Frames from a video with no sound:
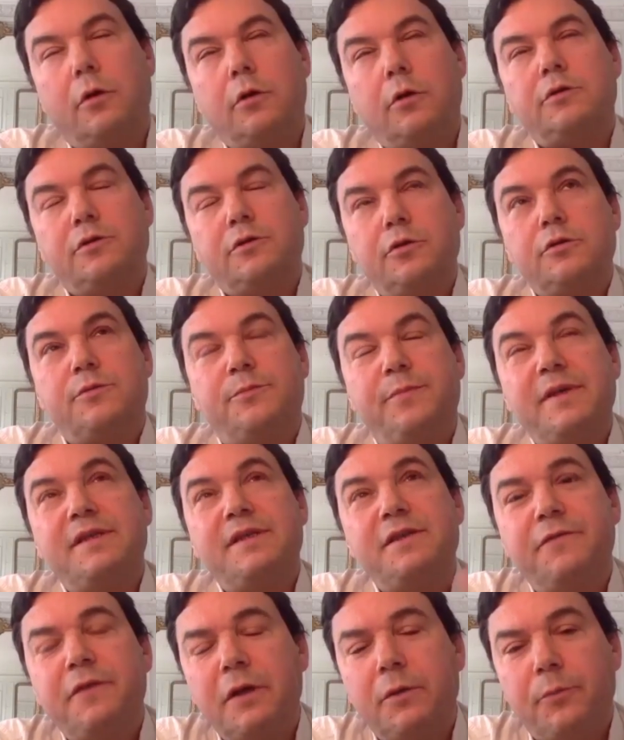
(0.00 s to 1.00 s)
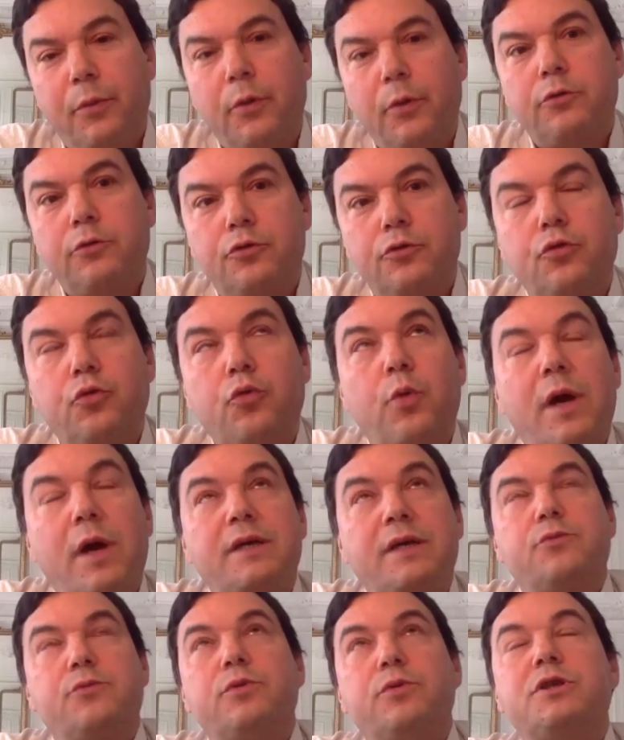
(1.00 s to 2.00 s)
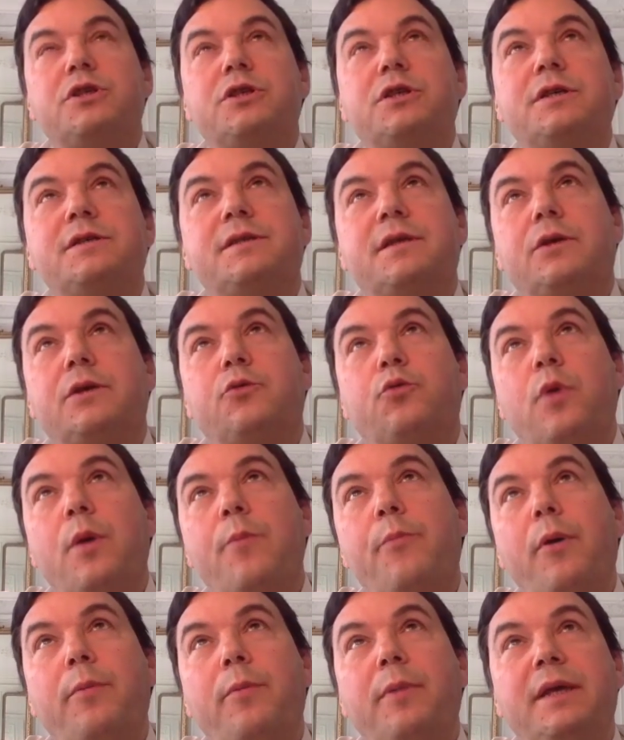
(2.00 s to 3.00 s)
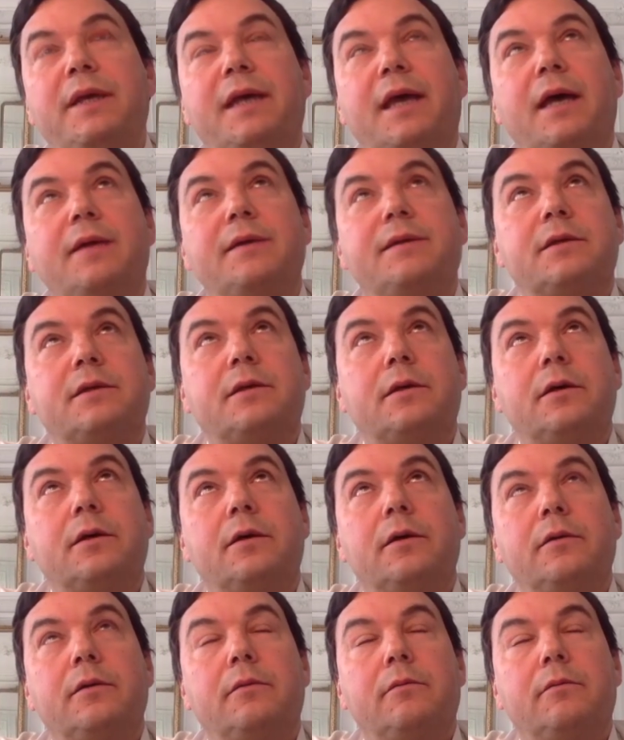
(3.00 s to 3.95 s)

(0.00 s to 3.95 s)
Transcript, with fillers: on, the specific point you raise, which is that Republicans uh,